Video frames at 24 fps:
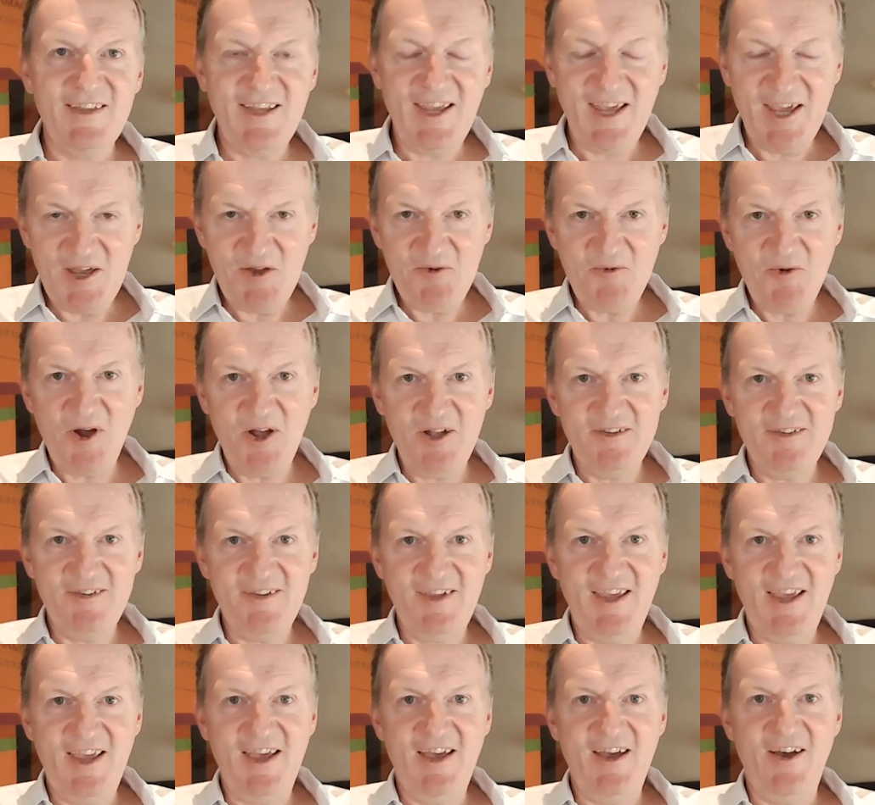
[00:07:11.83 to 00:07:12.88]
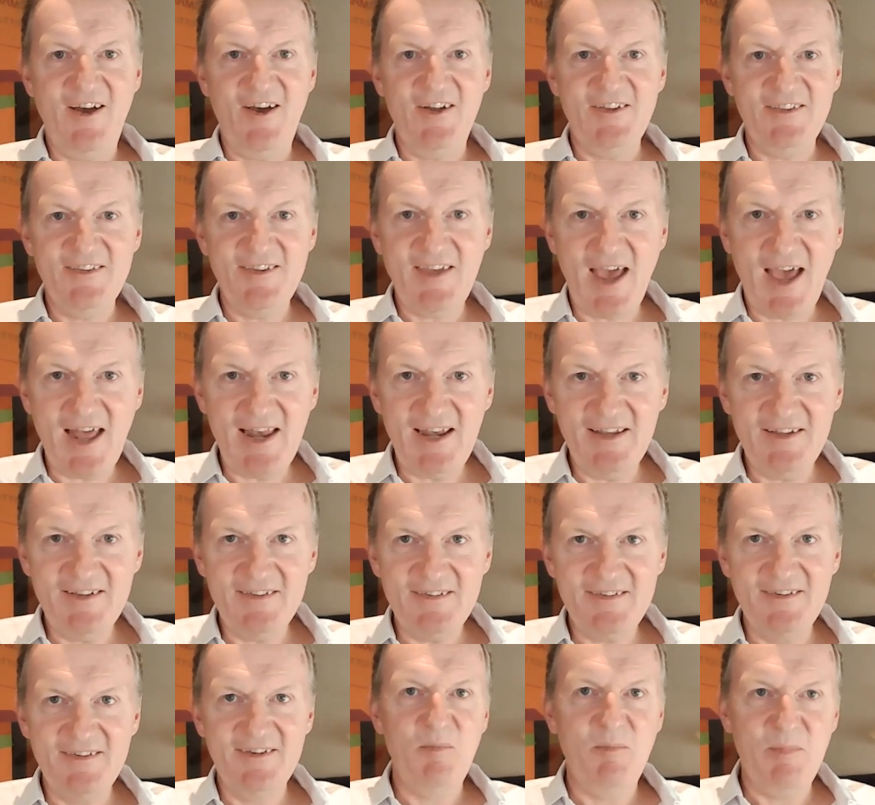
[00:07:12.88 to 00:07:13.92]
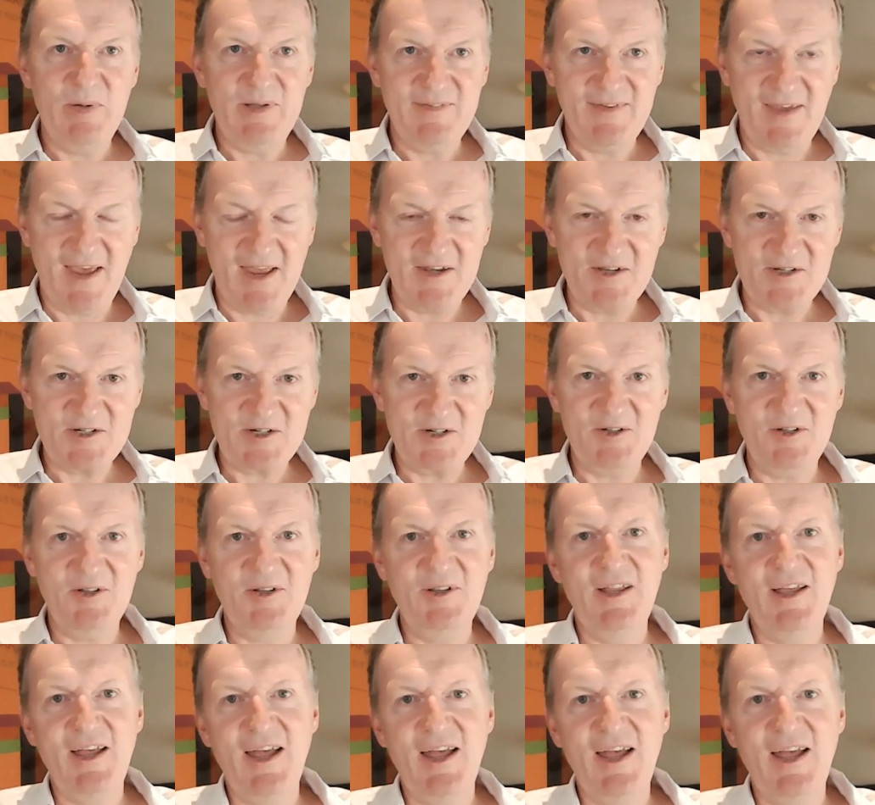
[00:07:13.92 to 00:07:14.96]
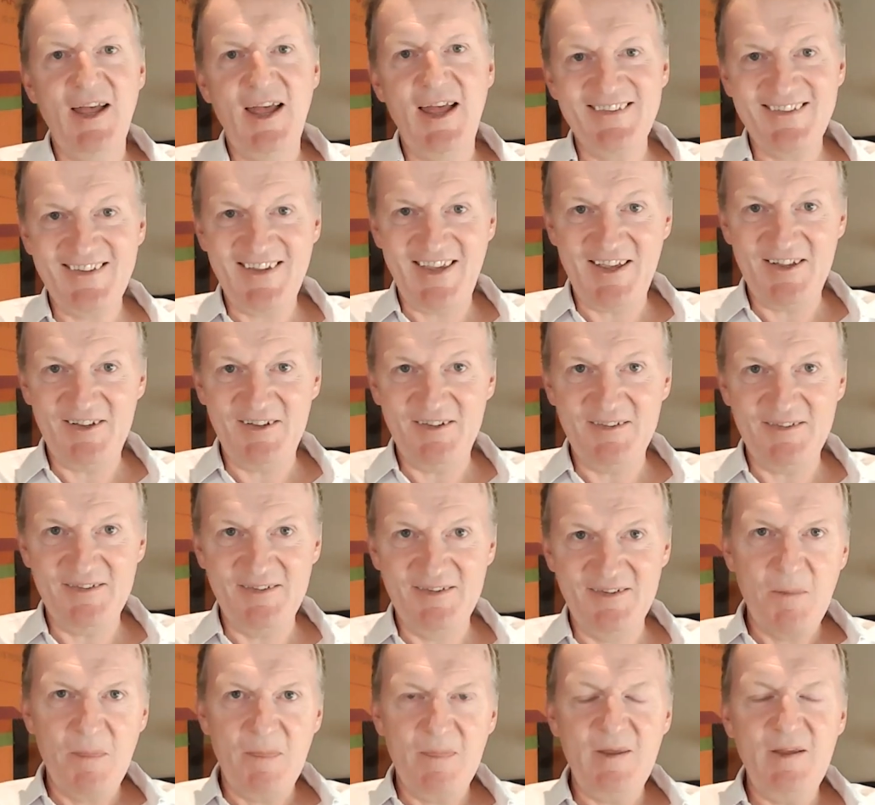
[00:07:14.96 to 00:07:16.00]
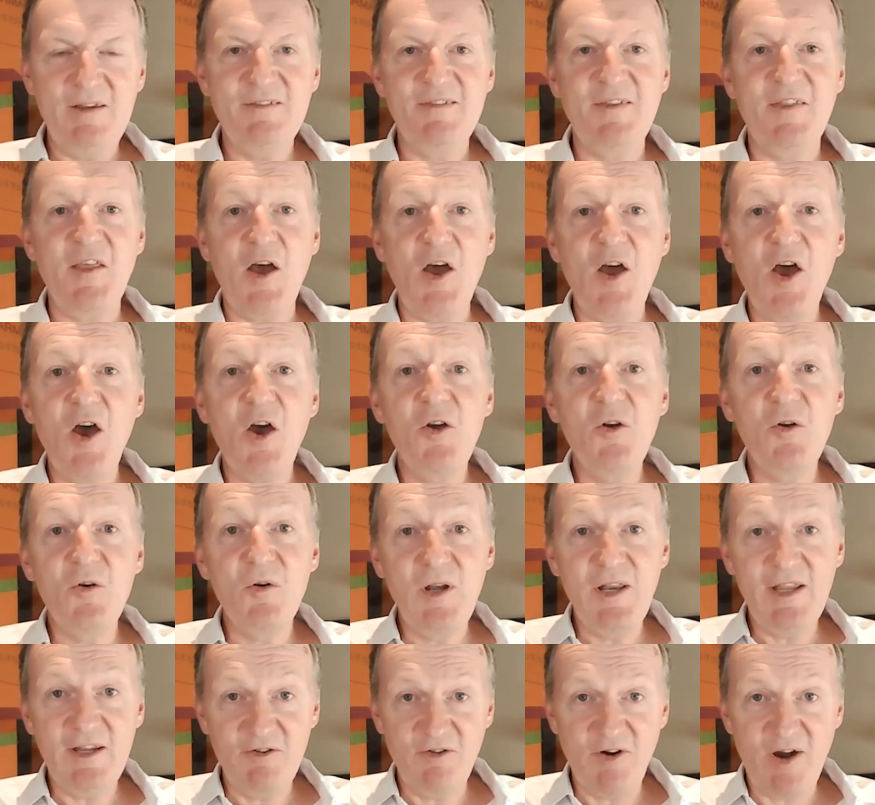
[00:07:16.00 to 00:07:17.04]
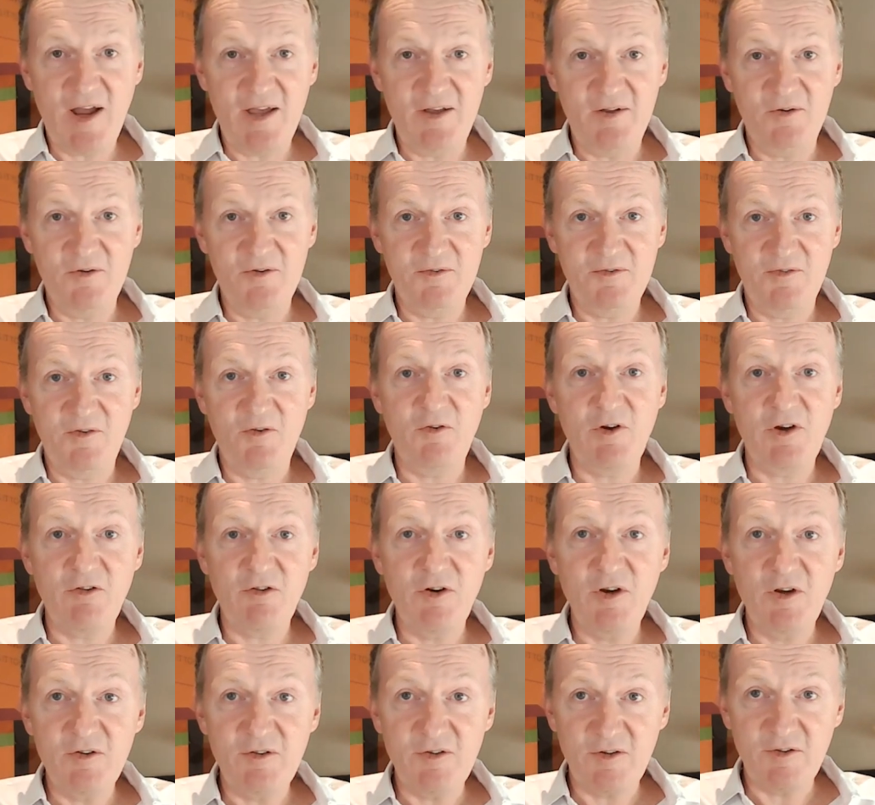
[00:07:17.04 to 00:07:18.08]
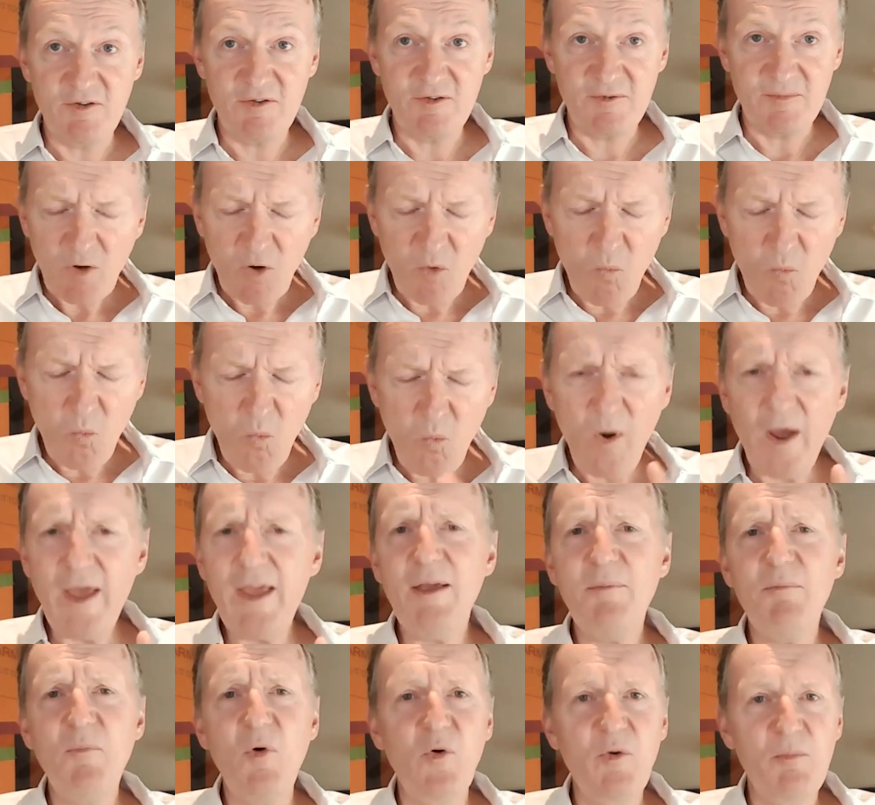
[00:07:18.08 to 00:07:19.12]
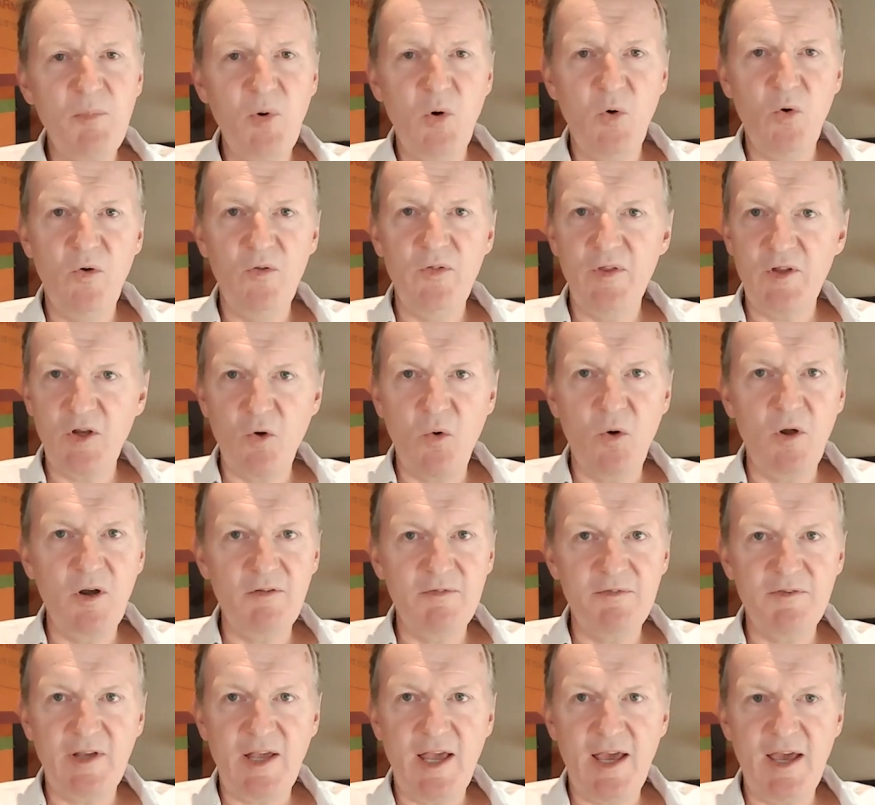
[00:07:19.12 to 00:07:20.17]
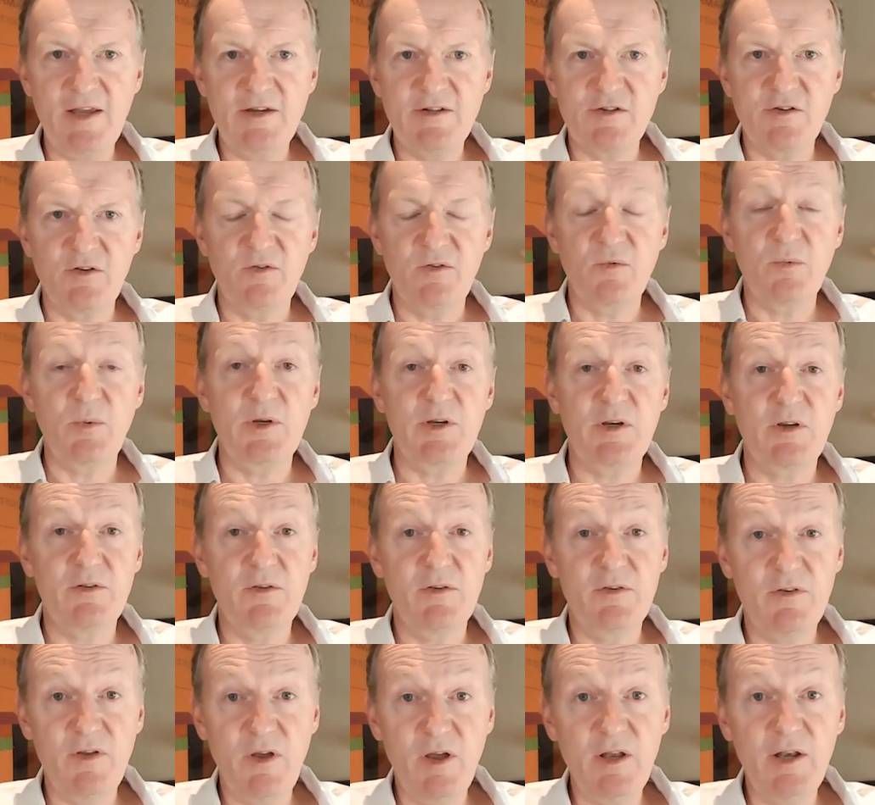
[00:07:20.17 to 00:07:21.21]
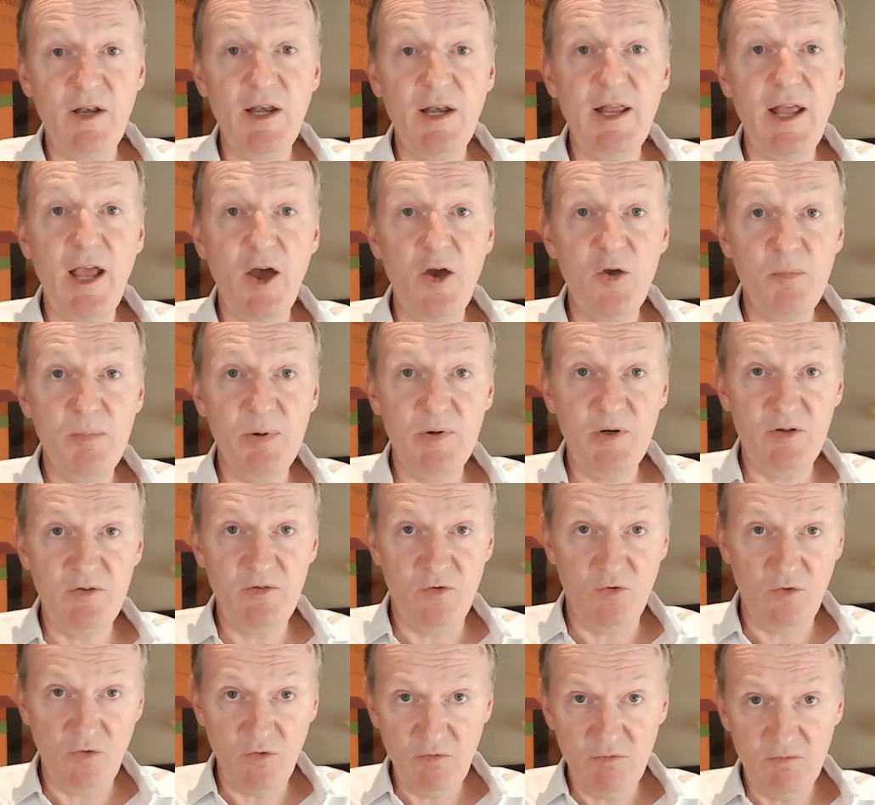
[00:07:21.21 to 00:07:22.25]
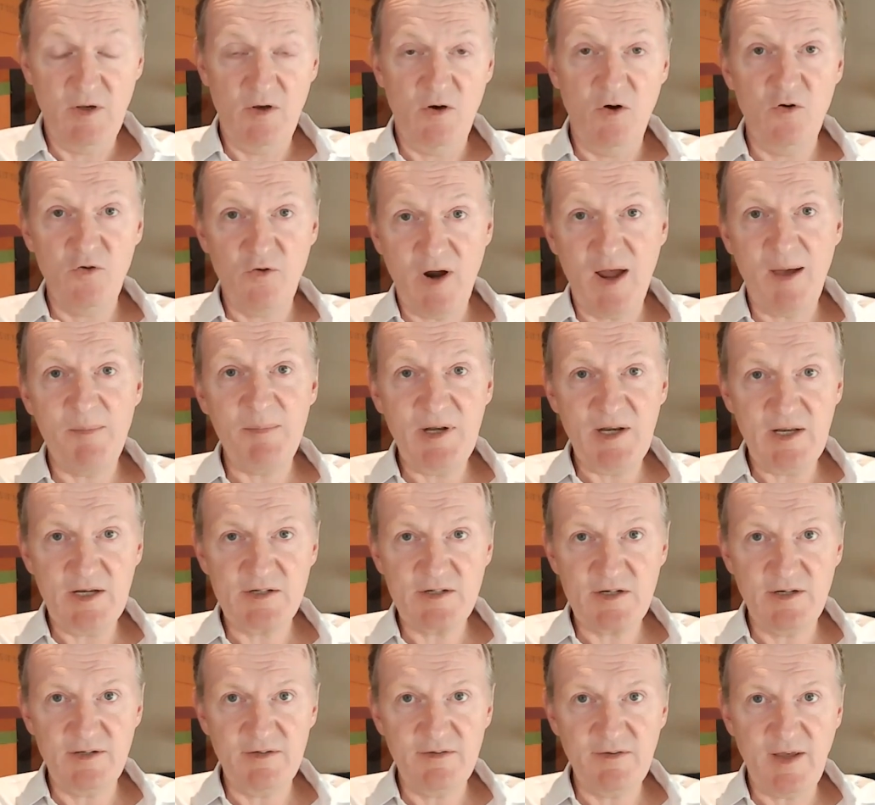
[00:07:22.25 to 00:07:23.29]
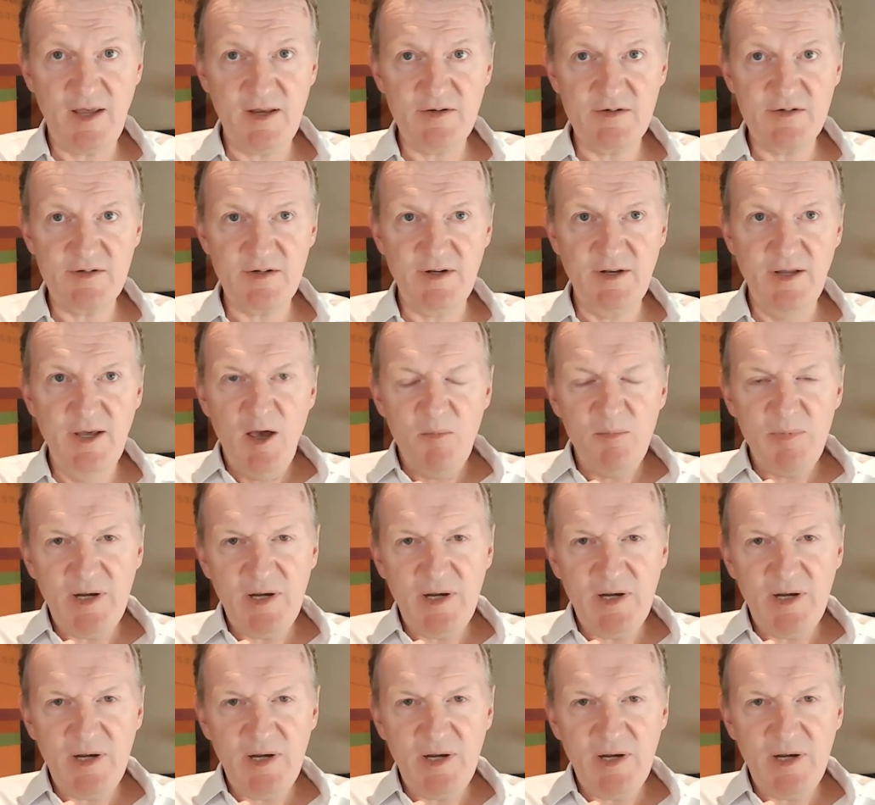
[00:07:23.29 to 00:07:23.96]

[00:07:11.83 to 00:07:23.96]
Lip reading: Keywords here are talent, potential, and skills. These are the holy grails for recruiters, way more important than qualifications, which can certainly open a door or grab initial attention.